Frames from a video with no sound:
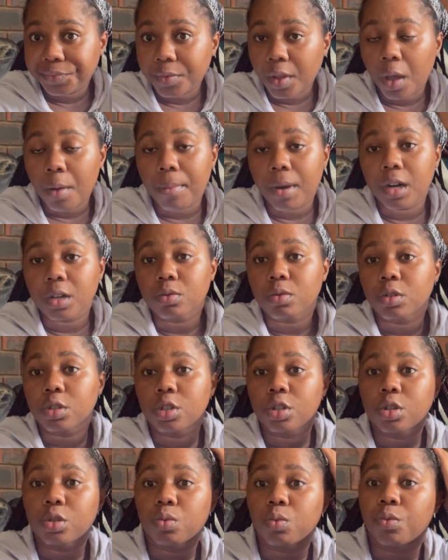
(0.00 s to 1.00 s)
might as well
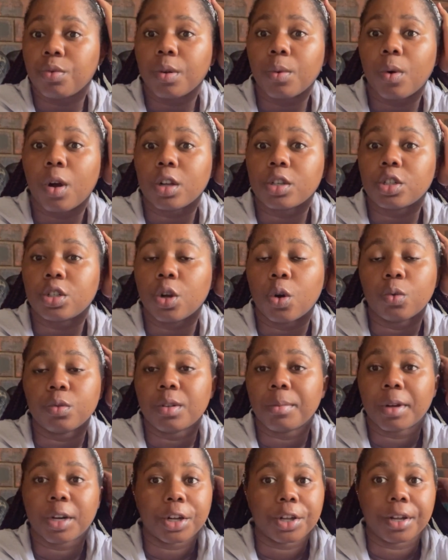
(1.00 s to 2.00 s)
just rewatch an oldie
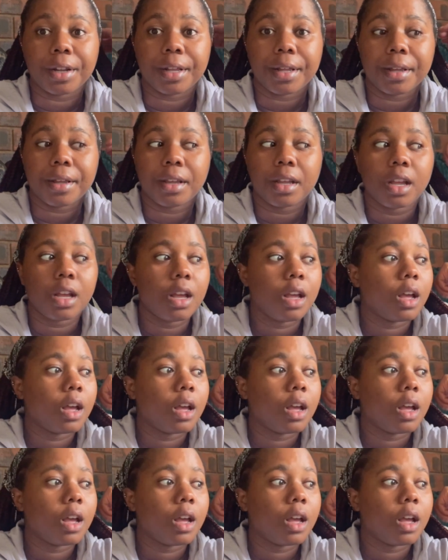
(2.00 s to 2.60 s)
but a goodie.